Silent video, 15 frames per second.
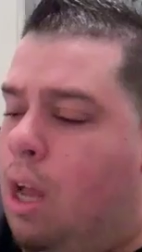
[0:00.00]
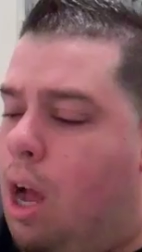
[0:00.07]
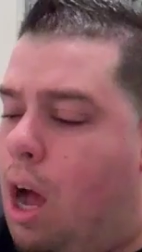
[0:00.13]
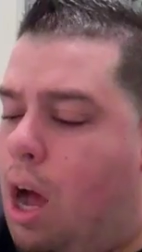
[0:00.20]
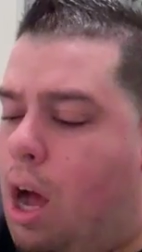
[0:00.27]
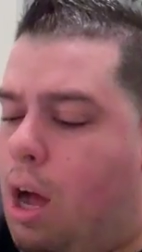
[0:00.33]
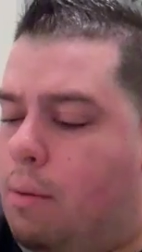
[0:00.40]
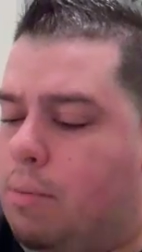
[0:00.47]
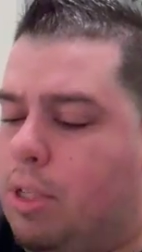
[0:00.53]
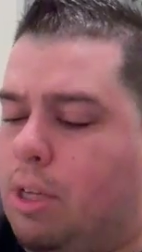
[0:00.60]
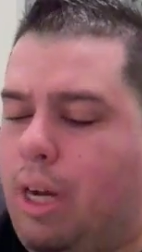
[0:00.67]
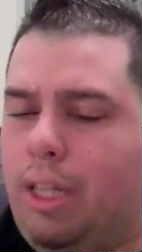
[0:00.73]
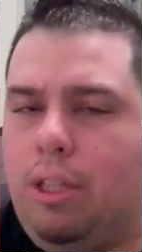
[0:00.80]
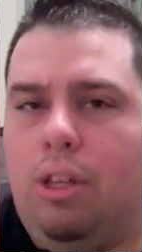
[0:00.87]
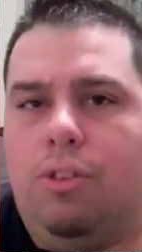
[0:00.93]
Um, still
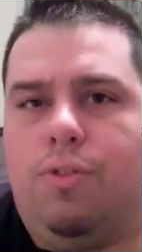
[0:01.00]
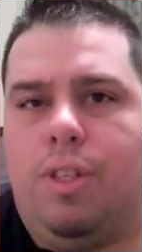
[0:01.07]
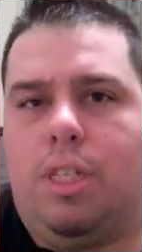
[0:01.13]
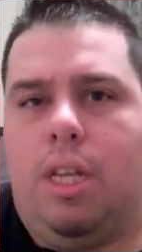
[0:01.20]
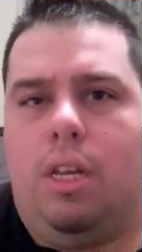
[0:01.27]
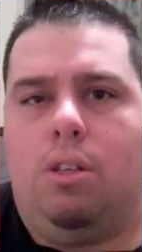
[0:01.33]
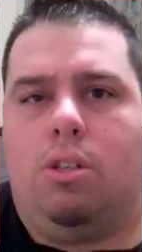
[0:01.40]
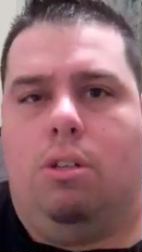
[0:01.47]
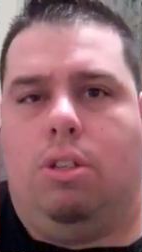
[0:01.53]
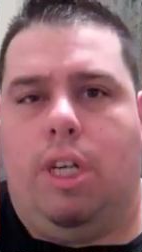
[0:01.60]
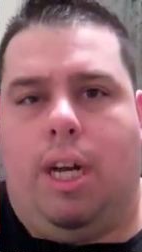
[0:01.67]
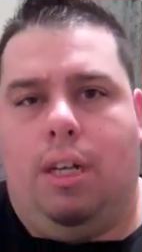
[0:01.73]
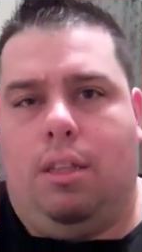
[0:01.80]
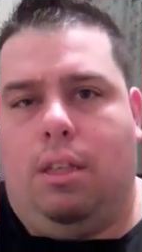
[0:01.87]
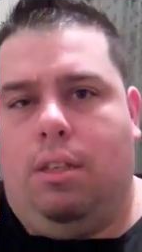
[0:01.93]
got those for sale. So
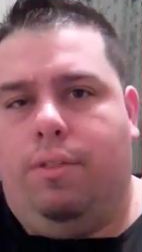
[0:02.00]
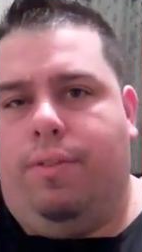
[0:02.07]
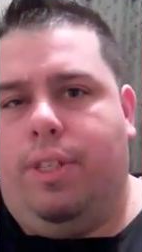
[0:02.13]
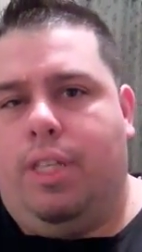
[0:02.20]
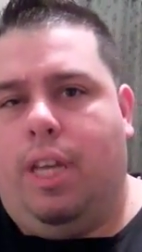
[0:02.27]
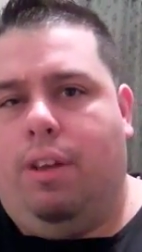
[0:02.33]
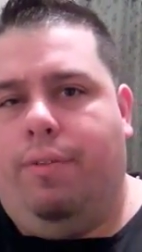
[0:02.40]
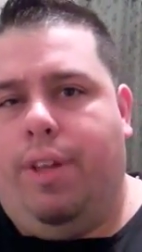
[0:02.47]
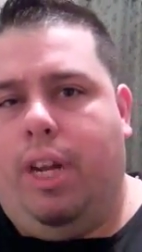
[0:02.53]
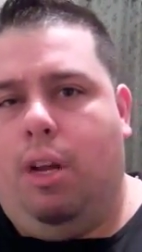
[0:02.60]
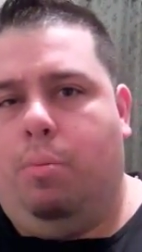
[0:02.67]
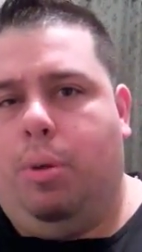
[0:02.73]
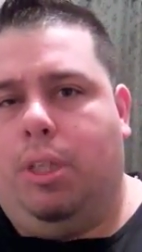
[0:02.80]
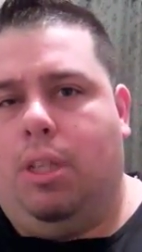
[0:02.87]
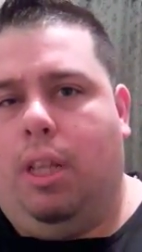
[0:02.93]
check out the for sale video.
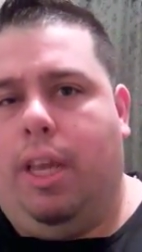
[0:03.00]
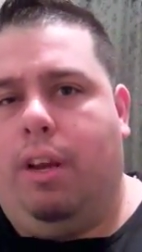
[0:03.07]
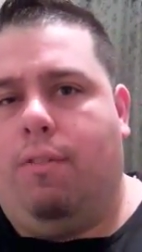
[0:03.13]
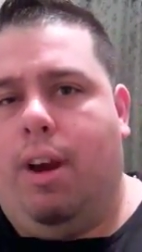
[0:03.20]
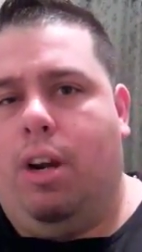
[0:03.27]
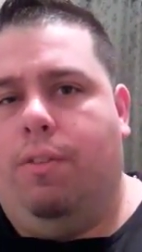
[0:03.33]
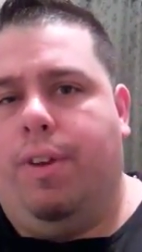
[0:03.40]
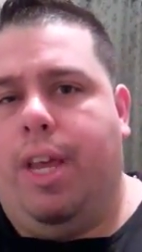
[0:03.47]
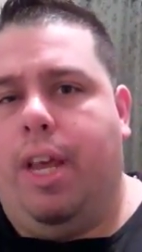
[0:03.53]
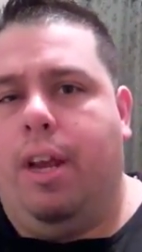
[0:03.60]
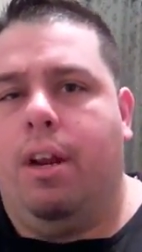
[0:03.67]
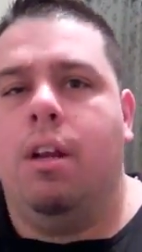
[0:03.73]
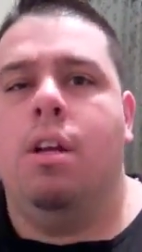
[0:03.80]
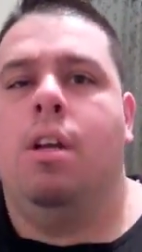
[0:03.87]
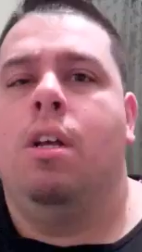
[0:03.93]
Put the link right over
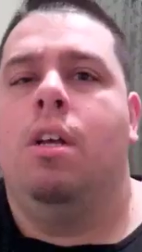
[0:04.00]
here.